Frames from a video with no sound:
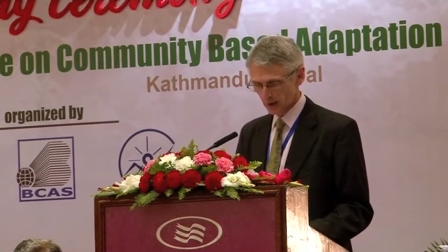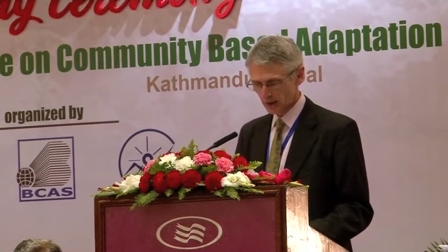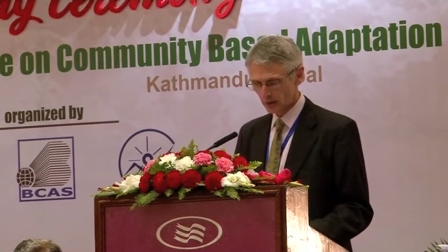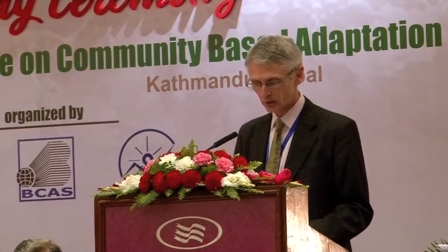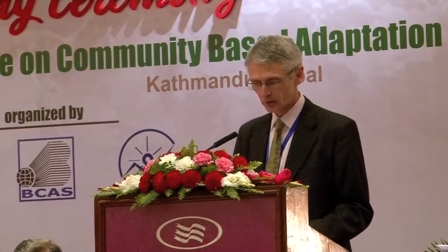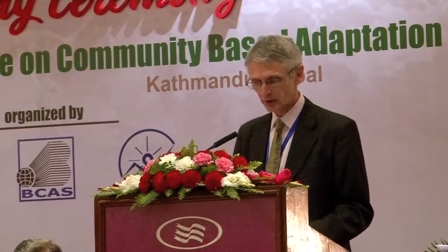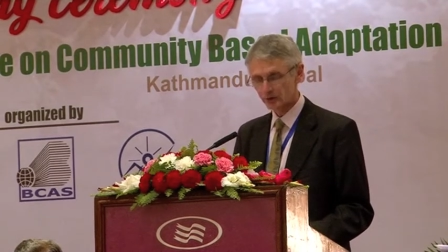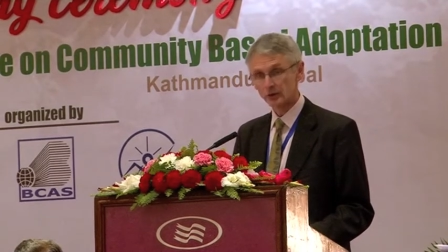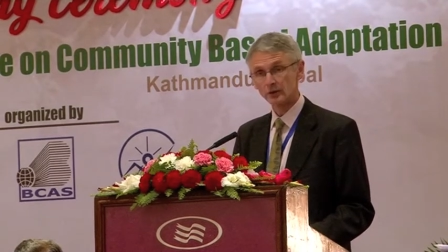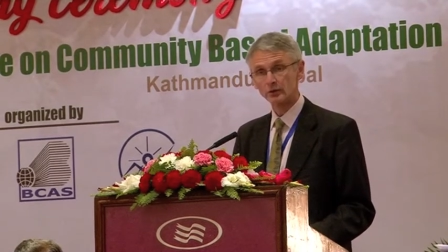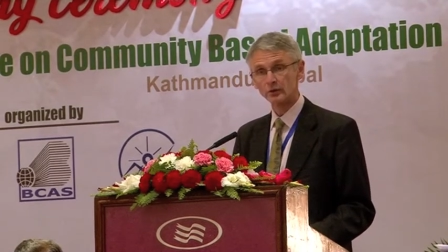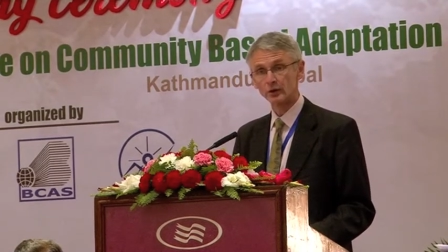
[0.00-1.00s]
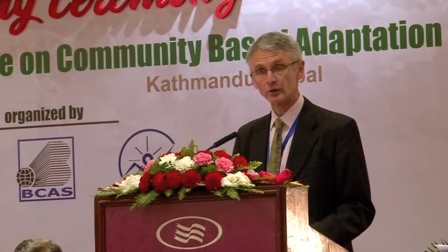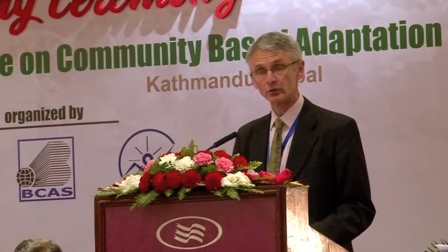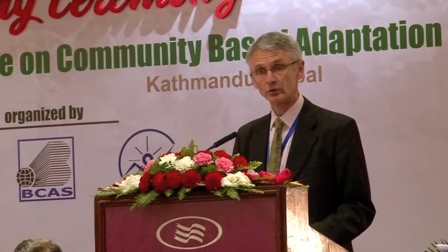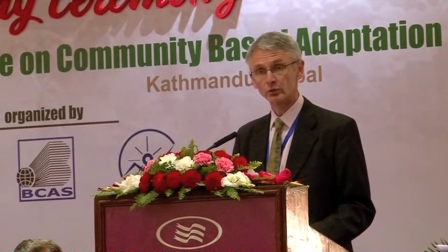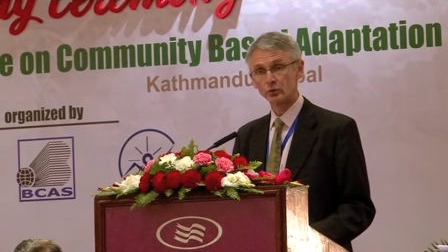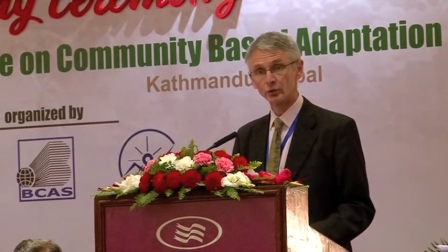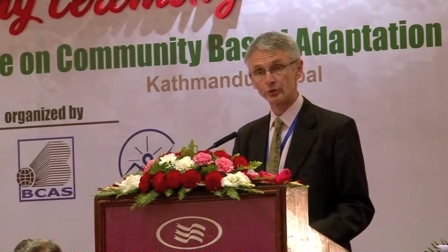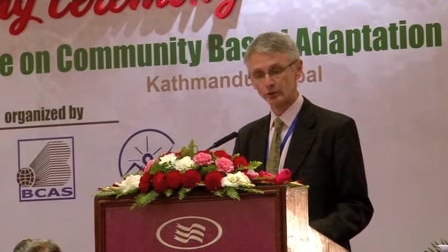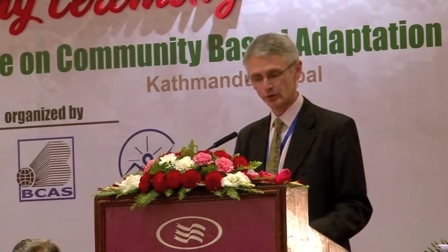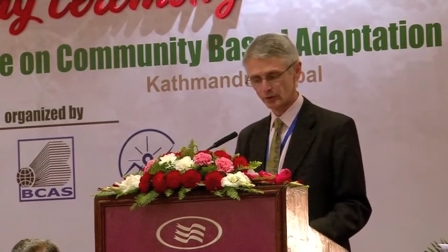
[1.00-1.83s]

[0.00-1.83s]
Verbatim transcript: in increasing of such resources,